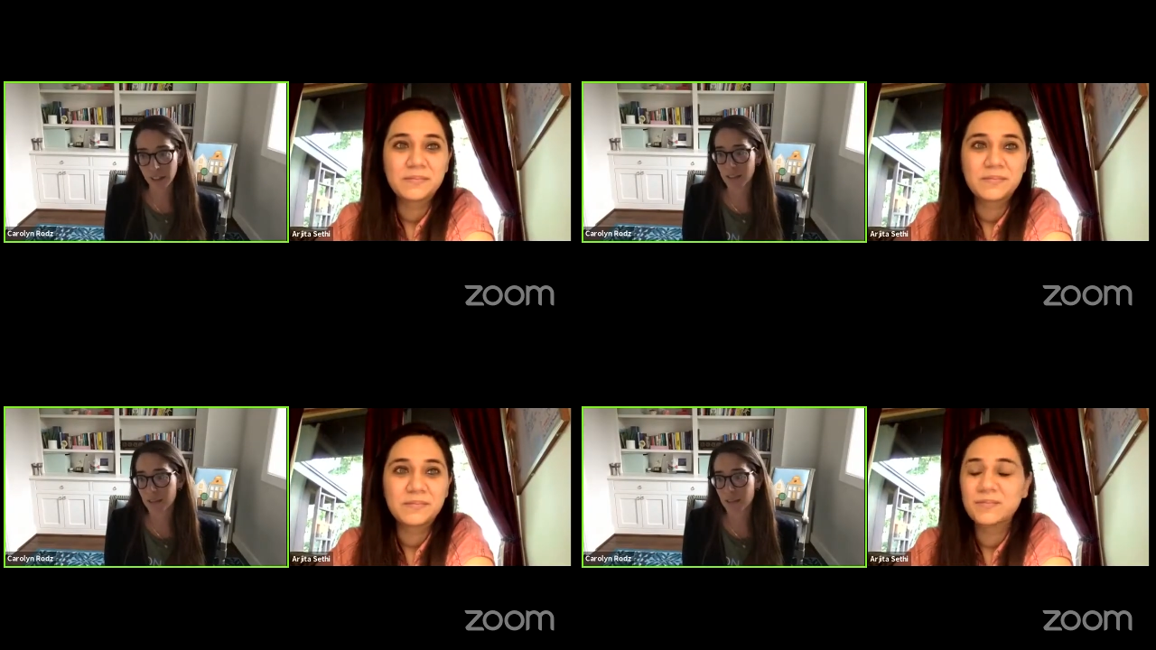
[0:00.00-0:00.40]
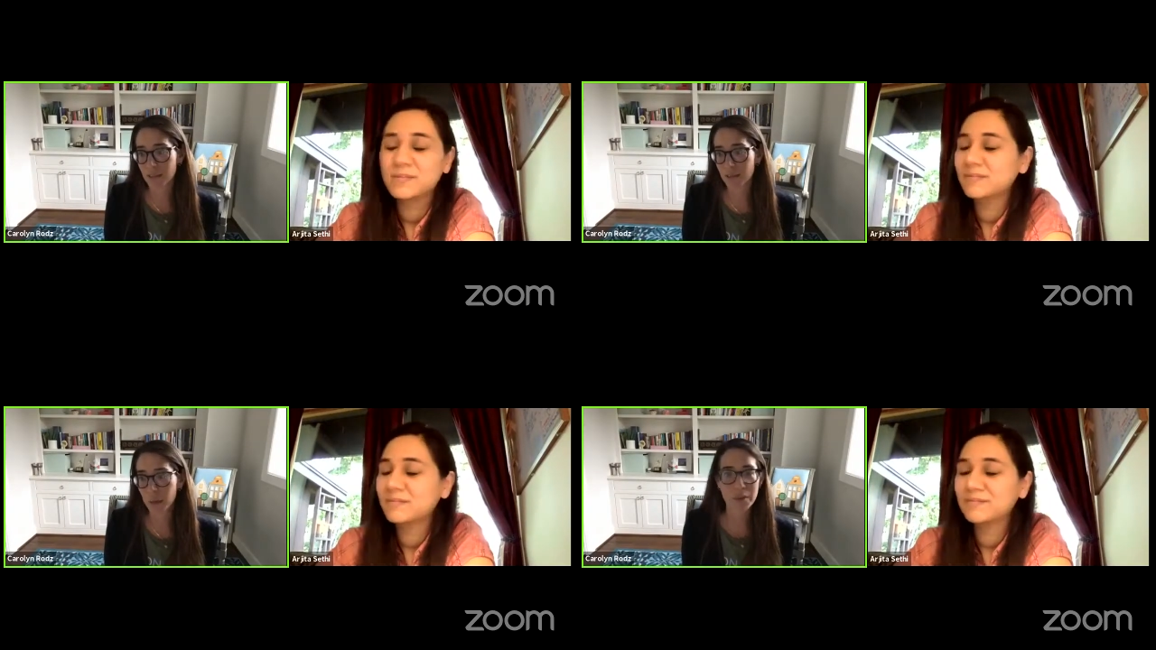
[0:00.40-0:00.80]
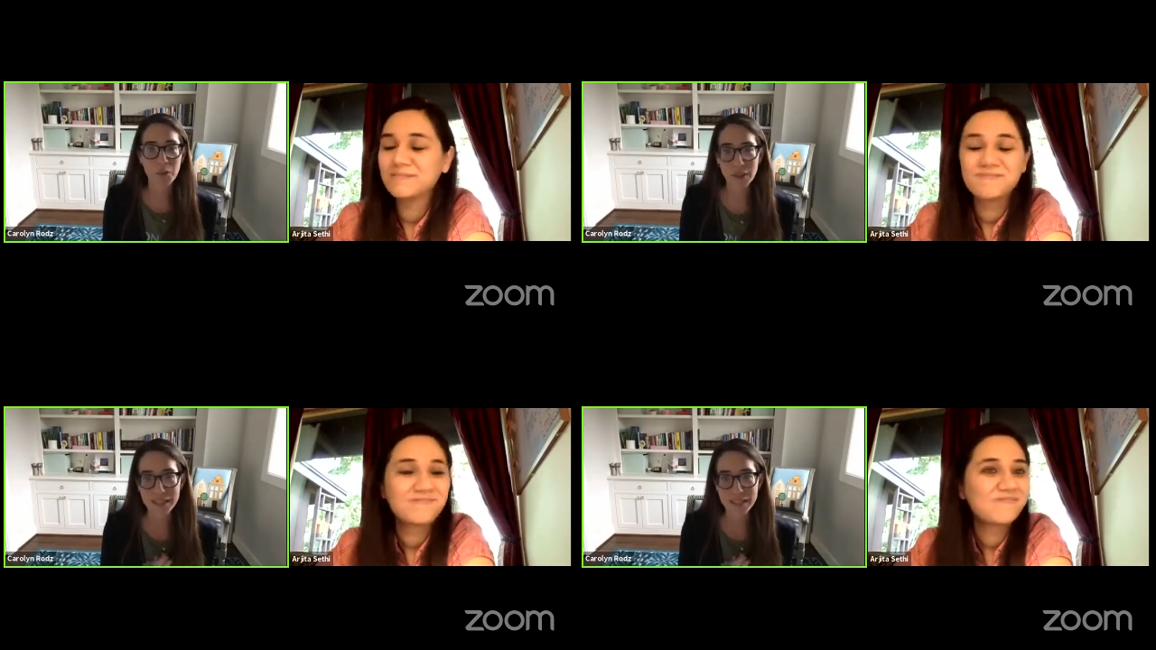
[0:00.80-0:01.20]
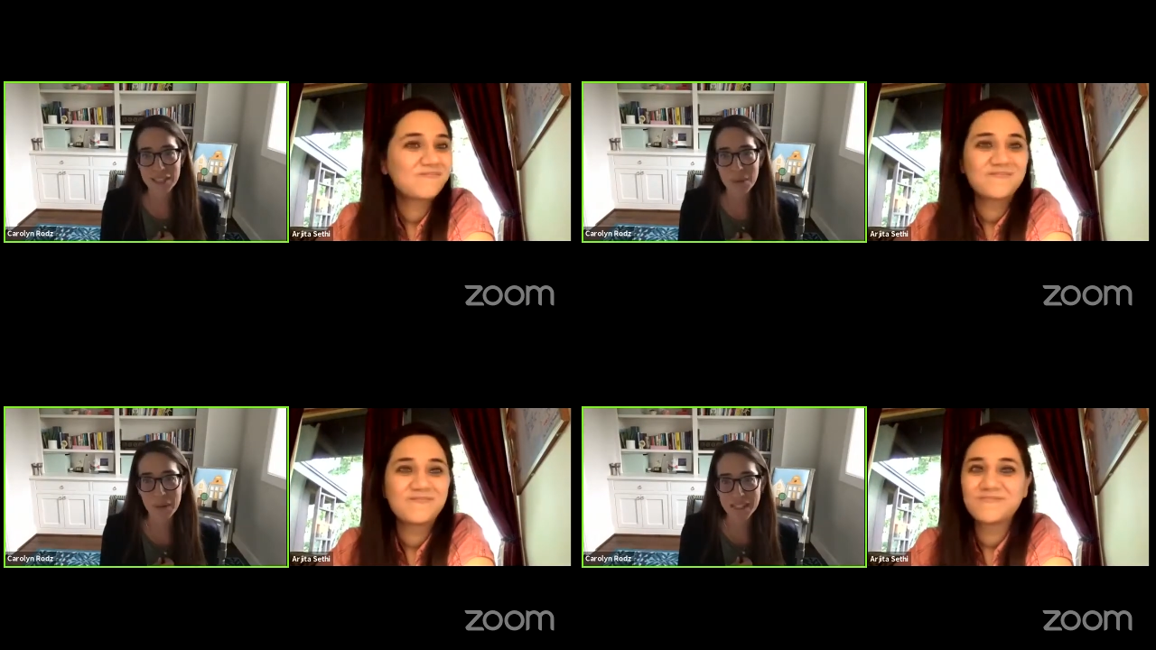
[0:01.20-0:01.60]
Speaker 1: and it's probably the one lesson I
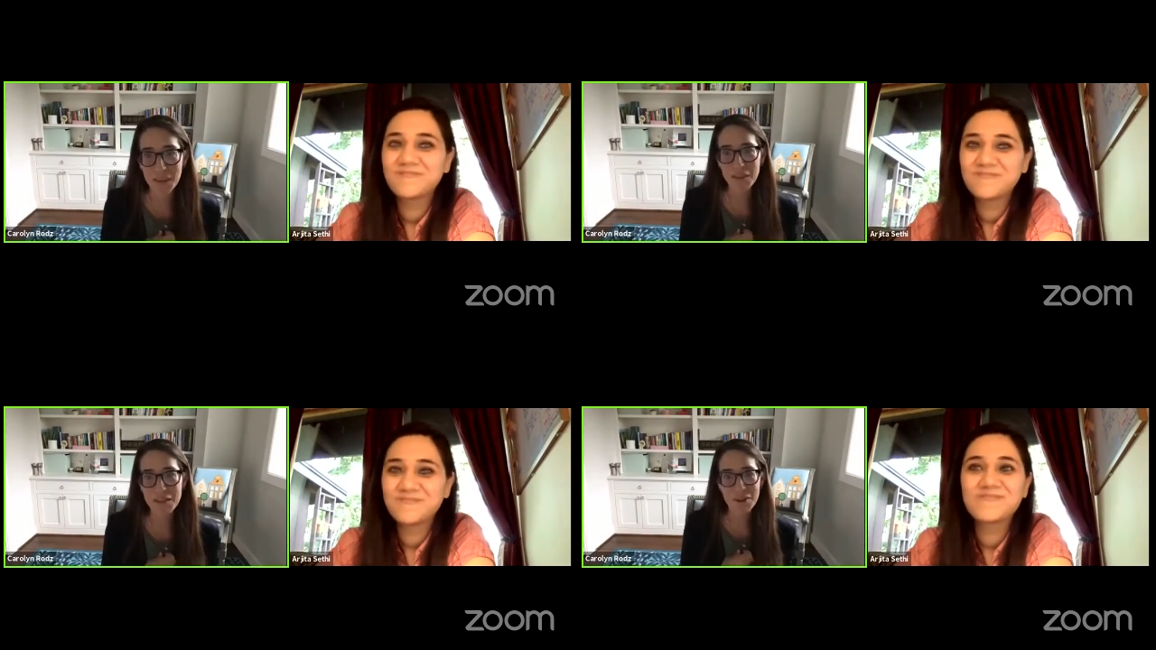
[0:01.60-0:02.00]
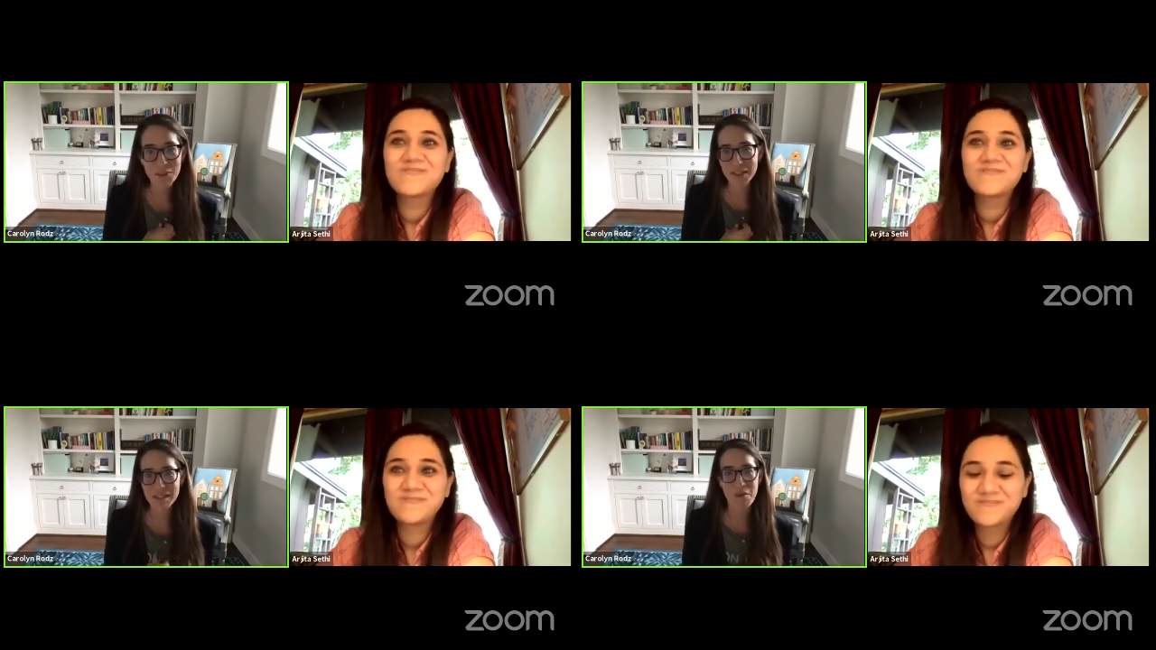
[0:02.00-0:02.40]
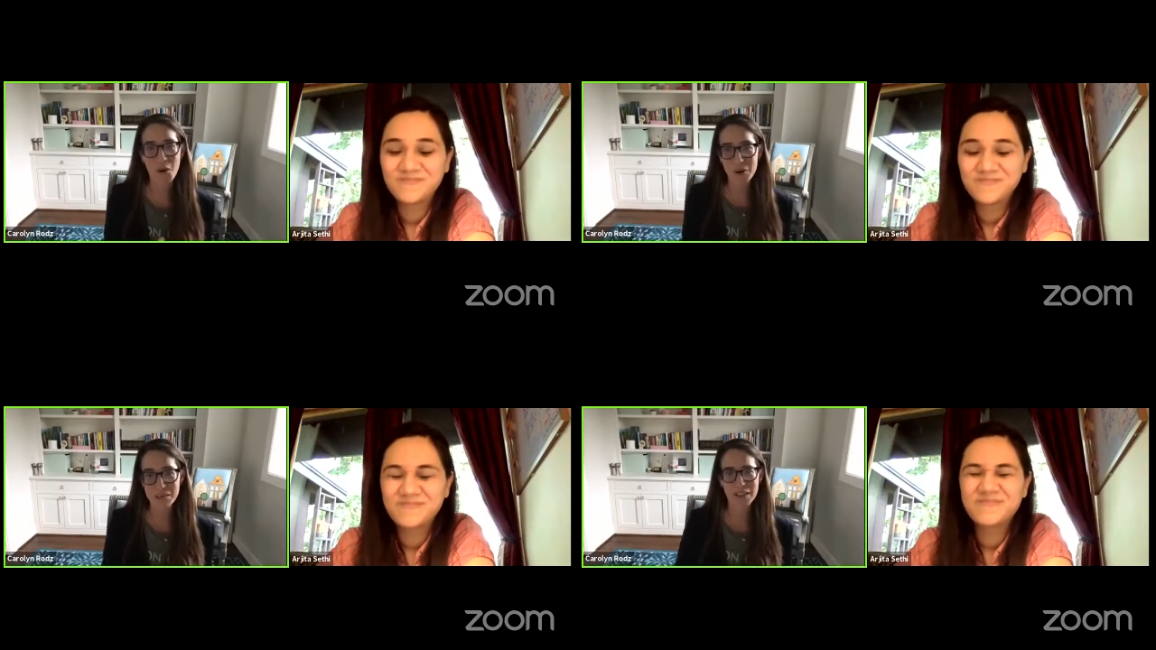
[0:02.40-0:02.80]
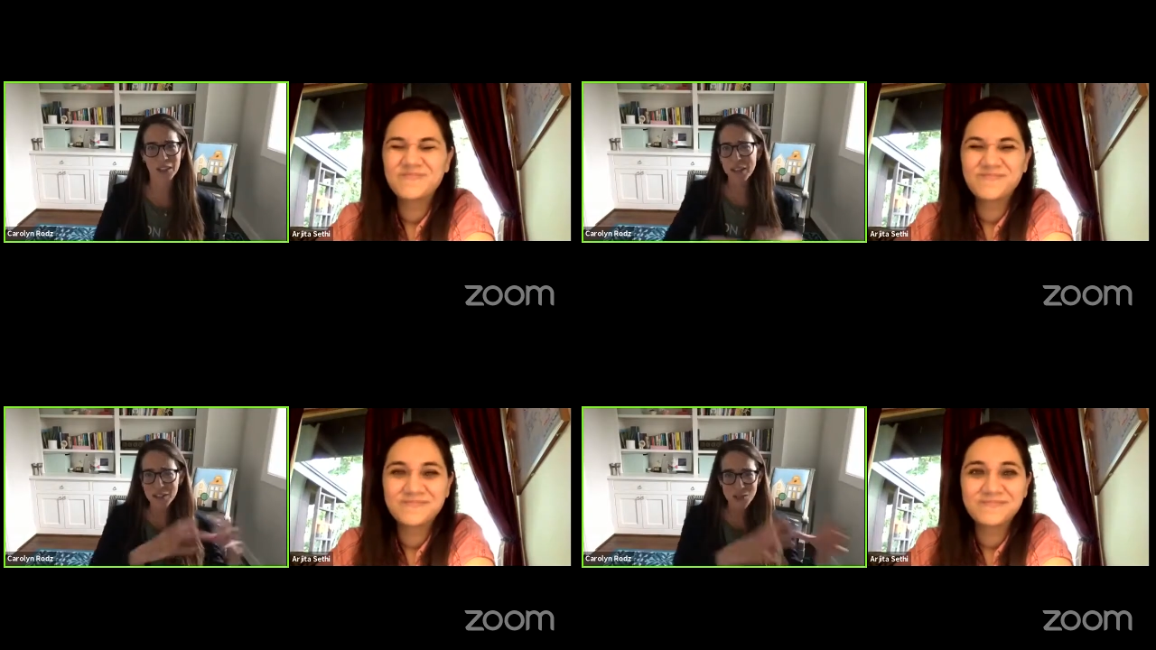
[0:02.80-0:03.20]
tell myself the most because I'm always be
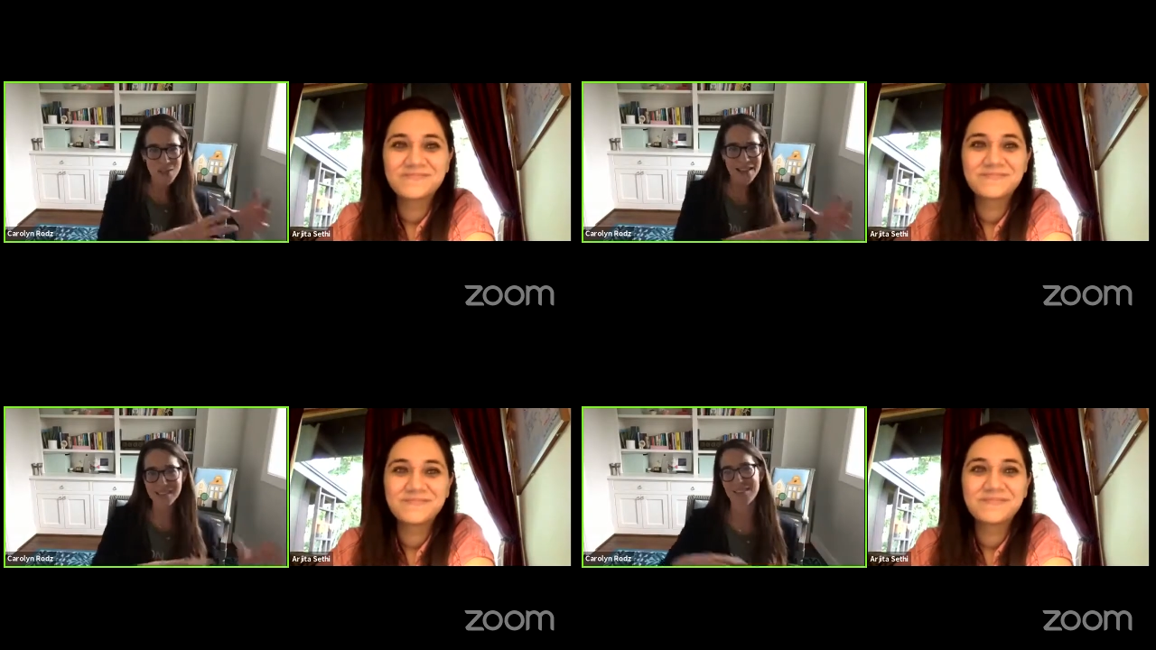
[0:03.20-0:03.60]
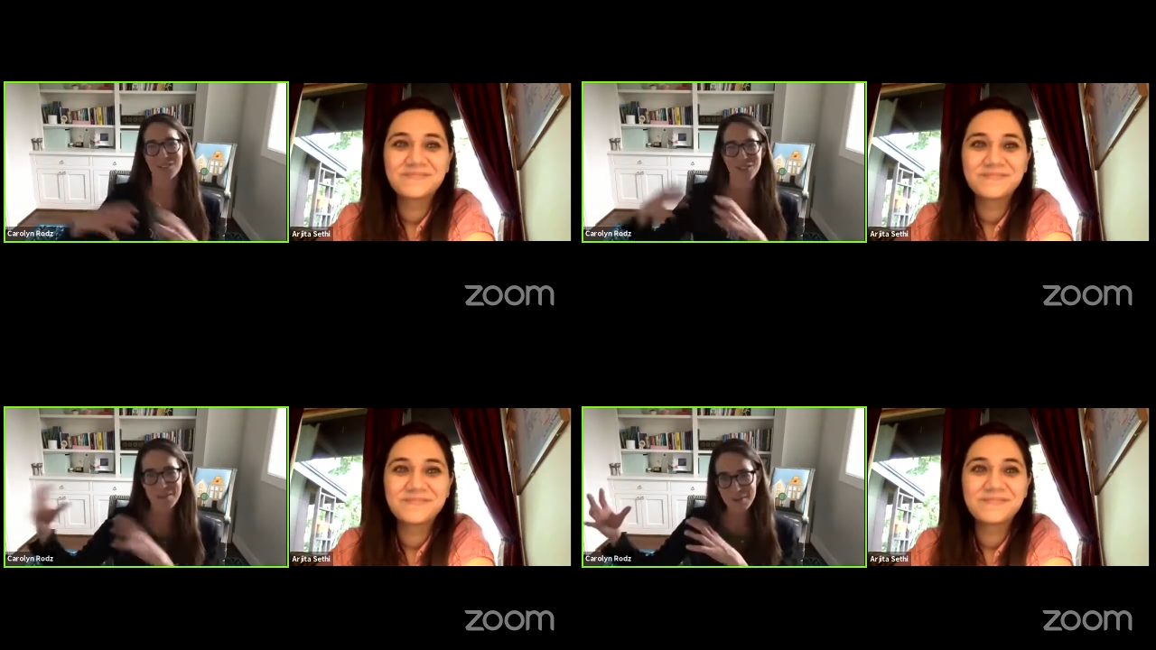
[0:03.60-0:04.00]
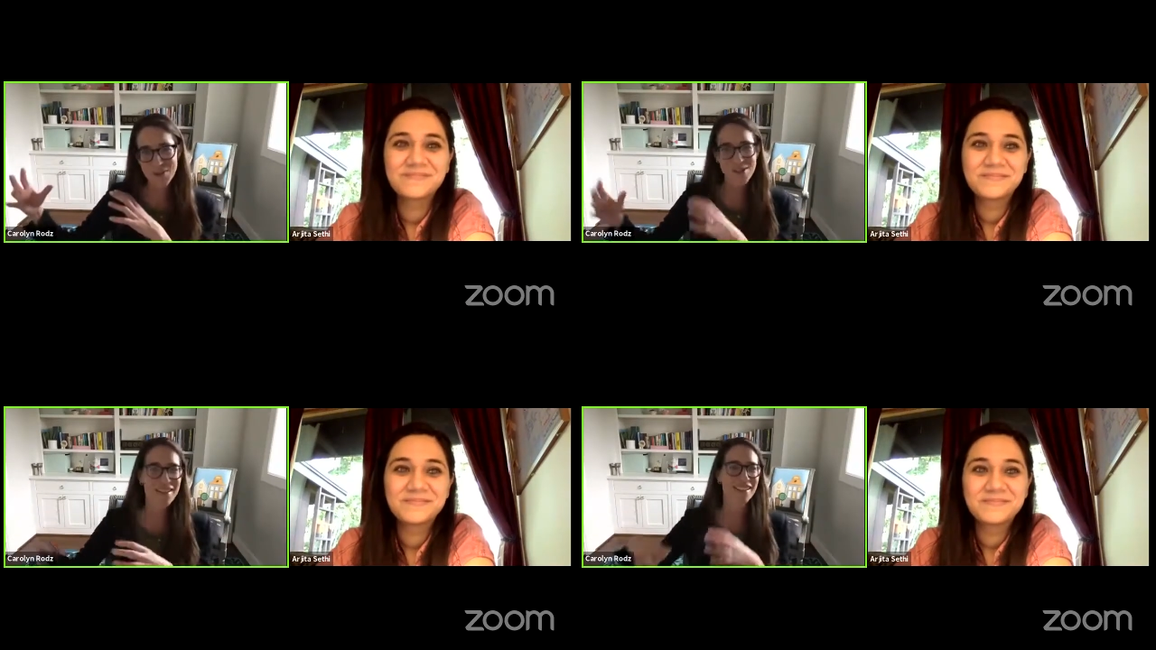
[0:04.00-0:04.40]
like, we can do this, and there's this opportunity,